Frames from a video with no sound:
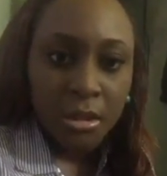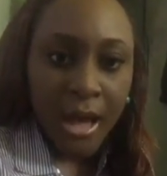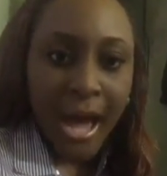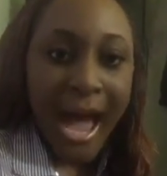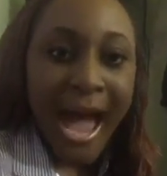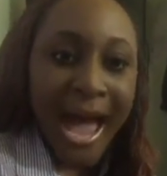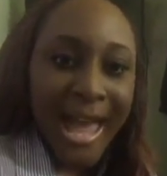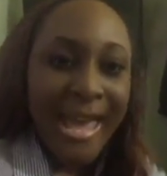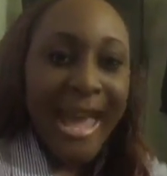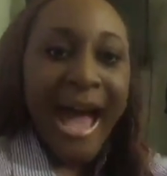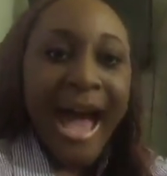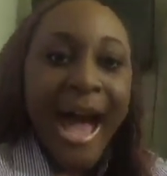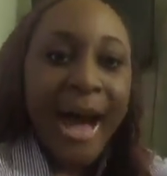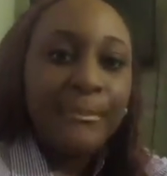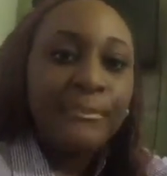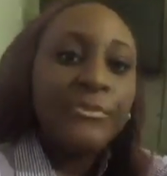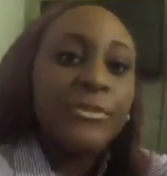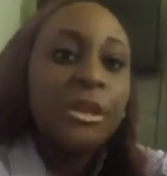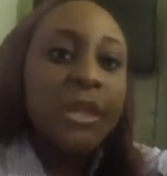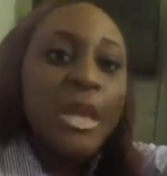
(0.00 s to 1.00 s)
I
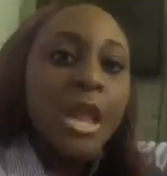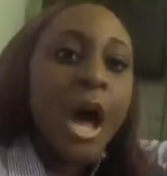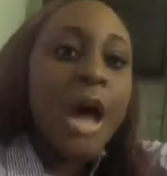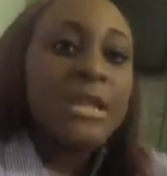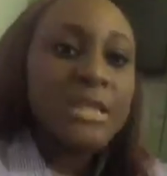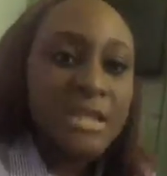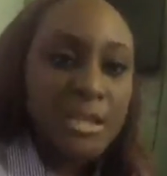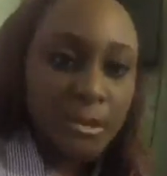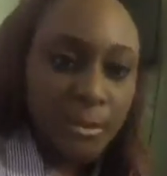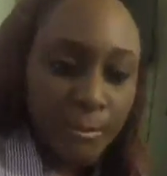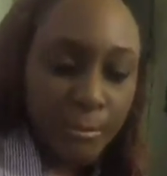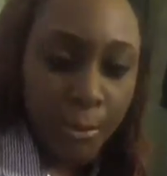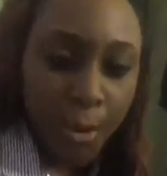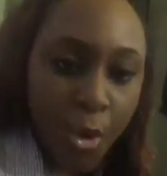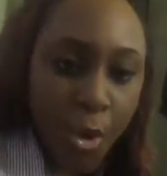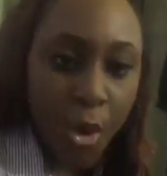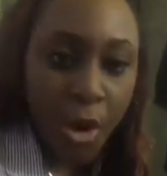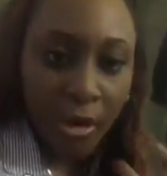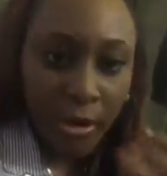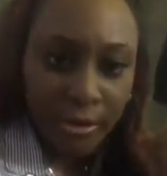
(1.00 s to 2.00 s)
am not
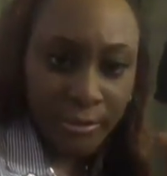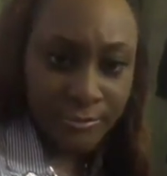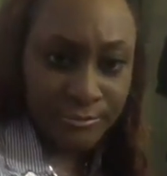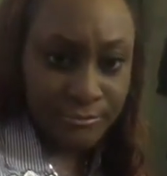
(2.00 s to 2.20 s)
poor.